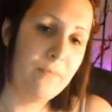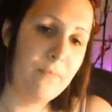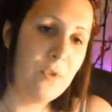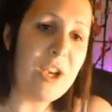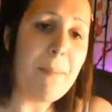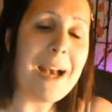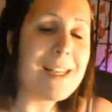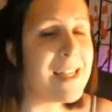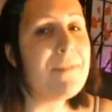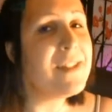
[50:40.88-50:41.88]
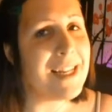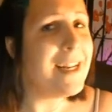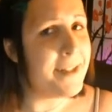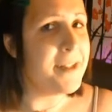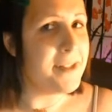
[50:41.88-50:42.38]
Jetpacks have
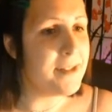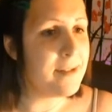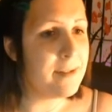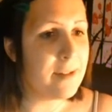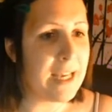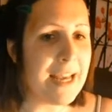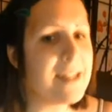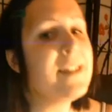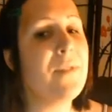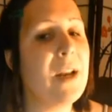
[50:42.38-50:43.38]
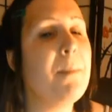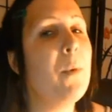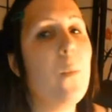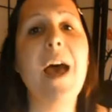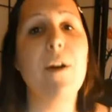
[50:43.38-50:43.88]
cylinders. Okay, that's something I'm
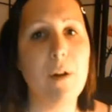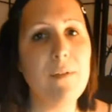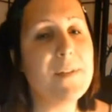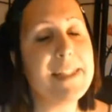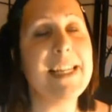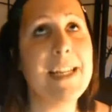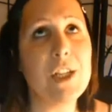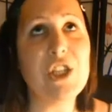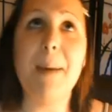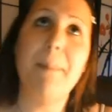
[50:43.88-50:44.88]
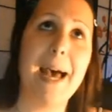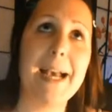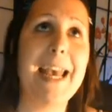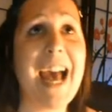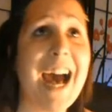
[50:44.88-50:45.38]
aware of. I've seen a jetpack,
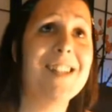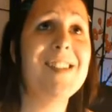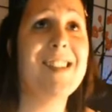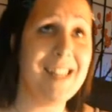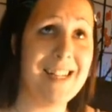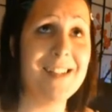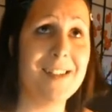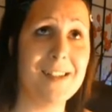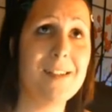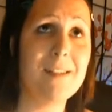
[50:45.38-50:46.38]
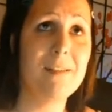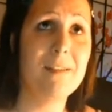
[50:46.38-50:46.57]
it had cylinders.